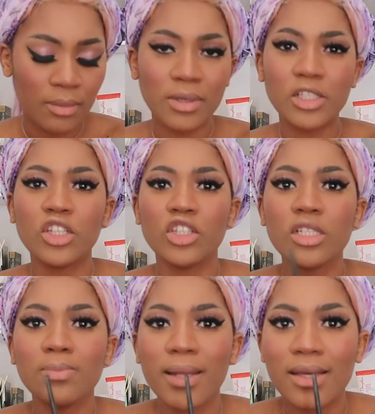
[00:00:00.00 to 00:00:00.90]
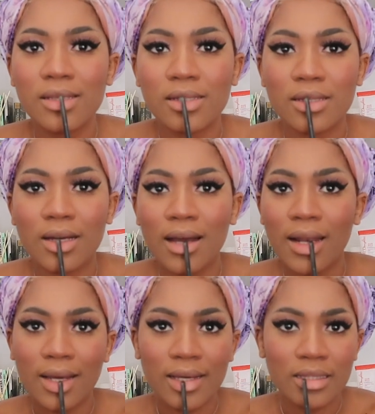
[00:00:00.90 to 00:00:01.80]
but she just places the
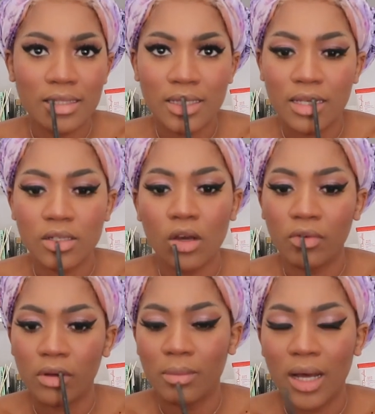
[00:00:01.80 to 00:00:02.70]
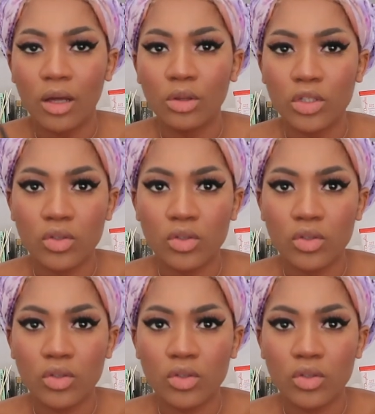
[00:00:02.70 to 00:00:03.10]
color in the center of her mouth.